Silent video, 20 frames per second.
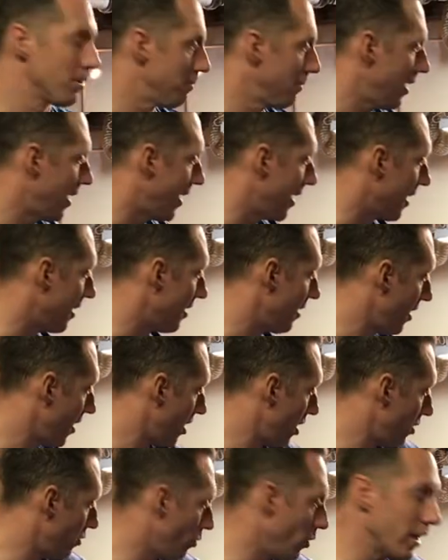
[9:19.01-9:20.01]
mind
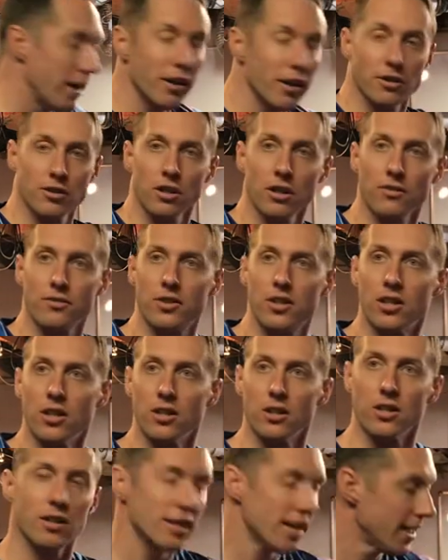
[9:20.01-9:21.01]
of what your serve's gonna
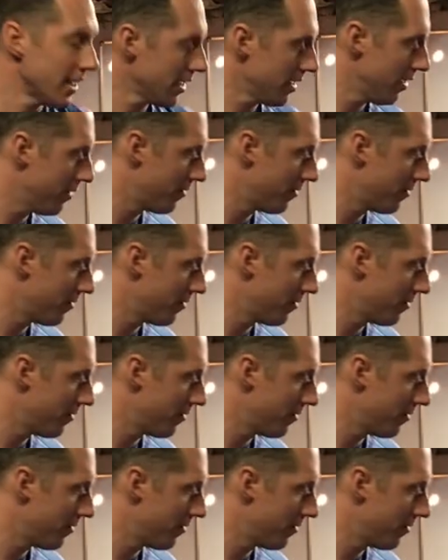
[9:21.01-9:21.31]
look like